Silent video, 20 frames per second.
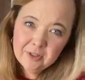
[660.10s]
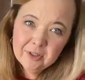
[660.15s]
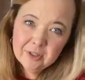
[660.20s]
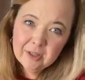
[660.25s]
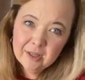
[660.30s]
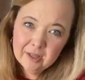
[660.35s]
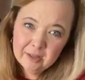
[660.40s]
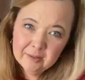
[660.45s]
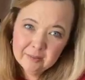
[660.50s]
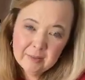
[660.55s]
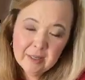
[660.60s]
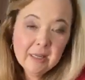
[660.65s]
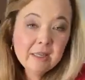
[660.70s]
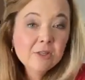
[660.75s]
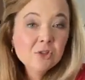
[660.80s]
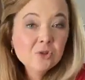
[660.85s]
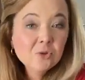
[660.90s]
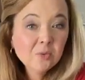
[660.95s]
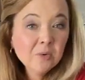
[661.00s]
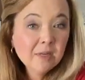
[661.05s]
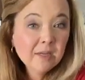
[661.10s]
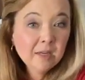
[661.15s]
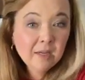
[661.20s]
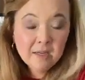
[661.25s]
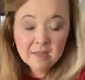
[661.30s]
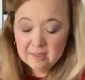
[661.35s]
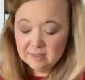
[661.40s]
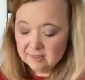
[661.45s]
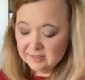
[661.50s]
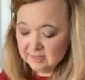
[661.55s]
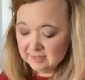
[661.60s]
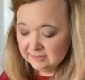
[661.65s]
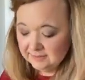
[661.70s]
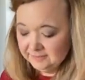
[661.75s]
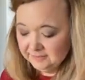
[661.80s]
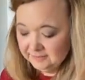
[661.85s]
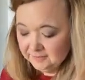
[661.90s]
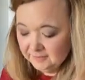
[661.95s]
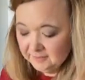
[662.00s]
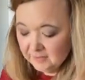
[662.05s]
for you to come and join
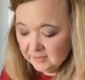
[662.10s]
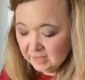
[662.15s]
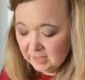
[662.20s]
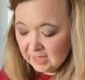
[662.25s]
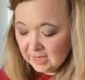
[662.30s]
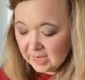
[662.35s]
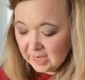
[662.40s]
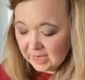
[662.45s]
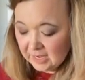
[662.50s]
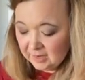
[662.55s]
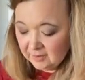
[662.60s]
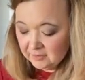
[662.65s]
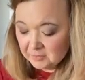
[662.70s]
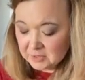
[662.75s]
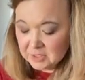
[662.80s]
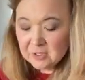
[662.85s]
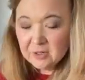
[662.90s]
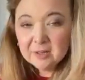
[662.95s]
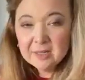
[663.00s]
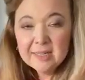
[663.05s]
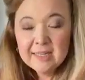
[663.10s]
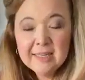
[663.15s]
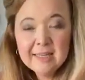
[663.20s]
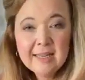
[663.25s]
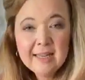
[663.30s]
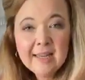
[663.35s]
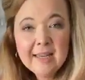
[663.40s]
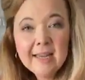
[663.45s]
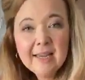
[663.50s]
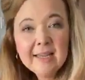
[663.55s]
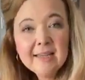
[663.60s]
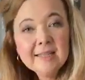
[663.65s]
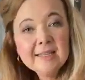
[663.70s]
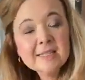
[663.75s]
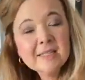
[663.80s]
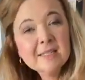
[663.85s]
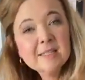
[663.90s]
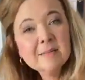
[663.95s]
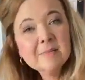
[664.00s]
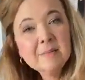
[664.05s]
us. I am starting
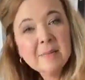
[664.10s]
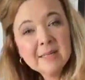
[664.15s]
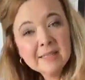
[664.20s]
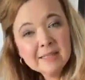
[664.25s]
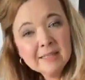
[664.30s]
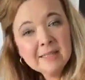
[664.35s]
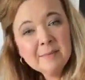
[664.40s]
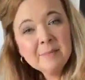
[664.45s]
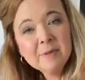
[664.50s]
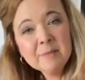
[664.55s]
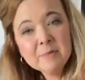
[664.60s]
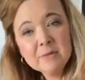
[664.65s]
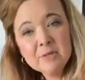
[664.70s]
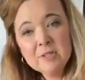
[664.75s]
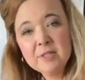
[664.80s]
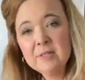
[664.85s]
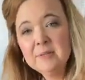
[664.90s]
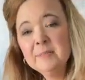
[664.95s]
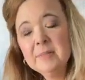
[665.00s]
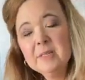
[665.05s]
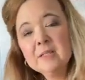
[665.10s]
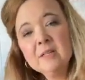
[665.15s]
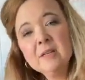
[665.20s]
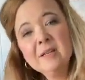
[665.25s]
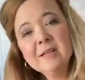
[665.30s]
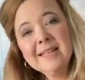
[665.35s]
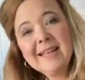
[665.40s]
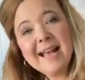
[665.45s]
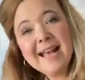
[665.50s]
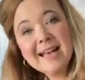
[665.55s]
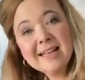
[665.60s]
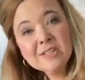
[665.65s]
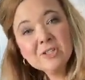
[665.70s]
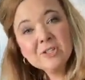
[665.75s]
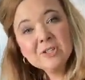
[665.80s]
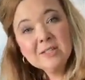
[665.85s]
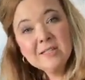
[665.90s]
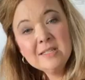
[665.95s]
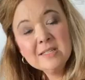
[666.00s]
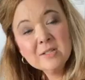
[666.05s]
a monthly membership. It's called
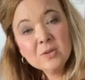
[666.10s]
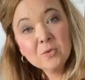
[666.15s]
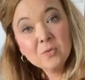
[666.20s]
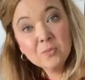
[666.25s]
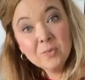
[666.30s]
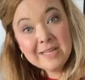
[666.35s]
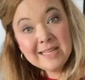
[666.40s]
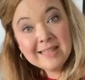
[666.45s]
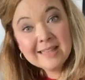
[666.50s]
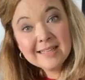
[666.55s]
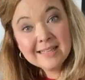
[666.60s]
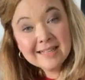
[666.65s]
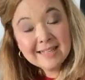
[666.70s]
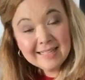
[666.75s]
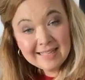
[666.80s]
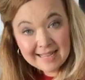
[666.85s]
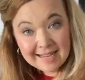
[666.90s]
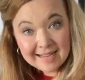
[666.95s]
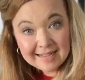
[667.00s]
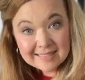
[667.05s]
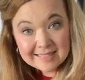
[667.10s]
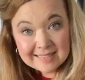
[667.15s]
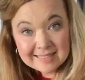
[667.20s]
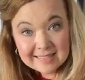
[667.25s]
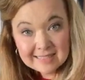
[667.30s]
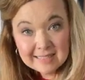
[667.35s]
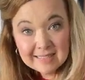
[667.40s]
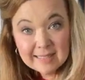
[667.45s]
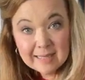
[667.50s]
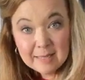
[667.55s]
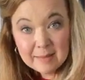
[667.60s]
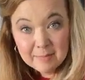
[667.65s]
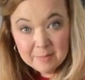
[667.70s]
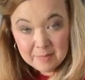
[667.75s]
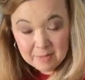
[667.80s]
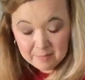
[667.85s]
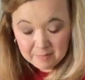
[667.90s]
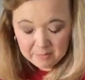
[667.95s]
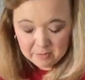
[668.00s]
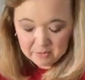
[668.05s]
Ashley's Wreath Class
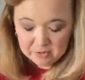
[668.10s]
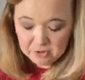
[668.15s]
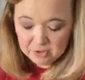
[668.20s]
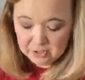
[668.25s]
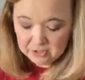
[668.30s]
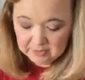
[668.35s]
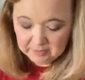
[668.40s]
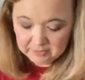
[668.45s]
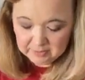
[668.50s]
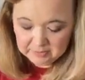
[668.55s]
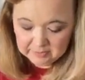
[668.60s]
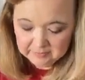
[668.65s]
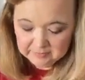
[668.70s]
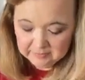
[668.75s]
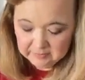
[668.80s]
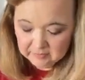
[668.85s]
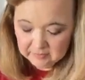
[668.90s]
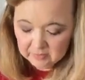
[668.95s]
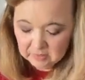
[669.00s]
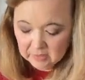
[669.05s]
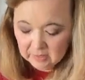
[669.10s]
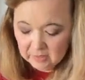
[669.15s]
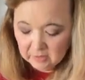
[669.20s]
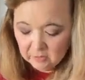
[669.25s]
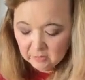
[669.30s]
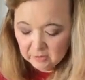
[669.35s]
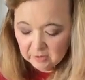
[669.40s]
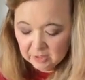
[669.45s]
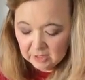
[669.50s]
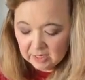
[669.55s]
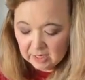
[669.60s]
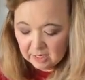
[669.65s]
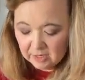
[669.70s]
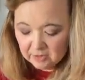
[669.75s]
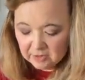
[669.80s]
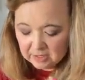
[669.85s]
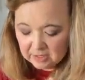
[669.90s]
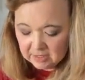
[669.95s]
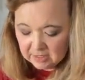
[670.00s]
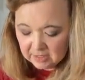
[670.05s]
membership. We're going to
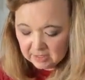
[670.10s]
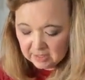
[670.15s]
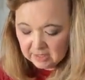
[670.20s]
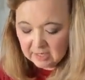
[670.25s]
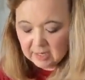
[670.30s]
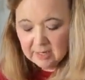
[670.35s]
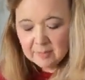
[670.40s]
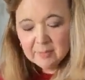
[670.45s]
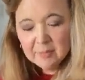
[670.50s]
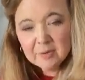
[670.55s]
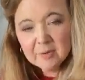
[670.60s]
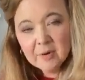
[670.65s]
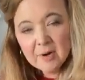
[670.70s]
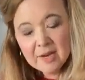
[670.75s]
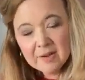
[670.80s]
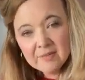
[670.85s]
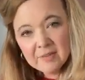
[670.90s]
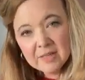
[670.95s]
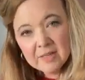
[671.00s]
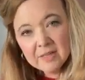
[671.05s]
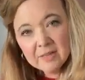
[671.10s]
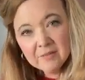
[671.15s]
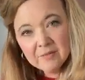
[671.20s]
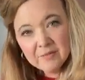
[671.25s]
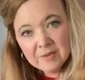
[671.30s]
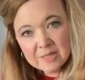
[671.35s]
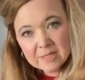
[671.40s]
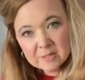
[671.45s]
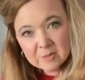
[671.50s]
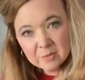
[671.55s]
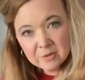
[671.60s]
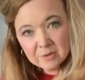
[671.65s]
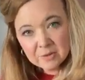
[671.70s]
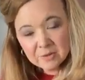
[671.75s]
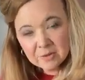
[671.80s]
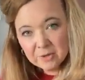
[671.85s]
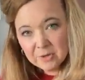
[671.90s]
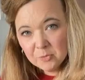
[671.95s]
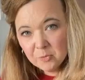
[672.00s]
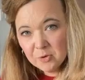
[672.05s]
host it in a private
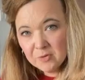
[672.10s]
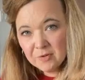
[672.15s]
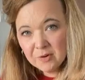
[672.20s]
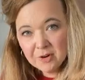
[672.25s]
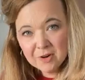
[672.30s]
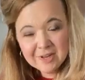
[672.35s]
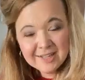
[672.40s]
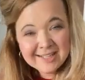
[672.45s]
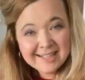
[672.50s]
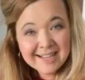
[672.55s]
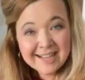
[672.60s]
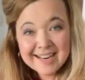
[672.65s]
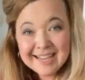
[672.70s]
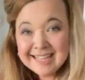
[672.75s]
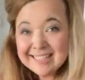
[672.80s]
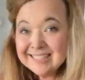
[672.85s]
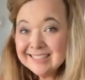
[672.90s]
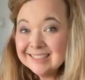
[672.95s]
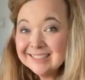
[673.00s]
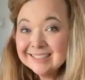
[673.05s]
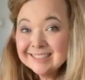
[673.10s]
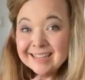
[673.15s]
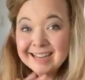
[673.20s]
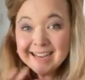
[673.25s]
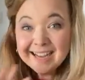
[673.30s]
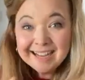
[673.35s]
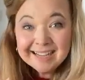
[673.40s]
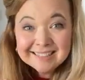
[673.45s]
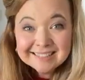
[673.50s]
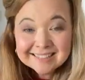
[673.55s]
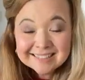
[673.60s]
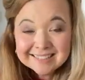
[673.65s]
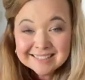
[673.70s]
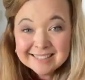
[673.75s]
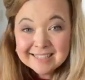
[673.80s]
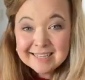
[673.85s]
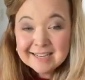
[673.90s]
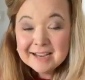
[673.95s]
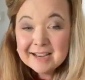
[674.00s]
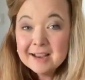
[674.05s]
Facebook group. We've already got a lot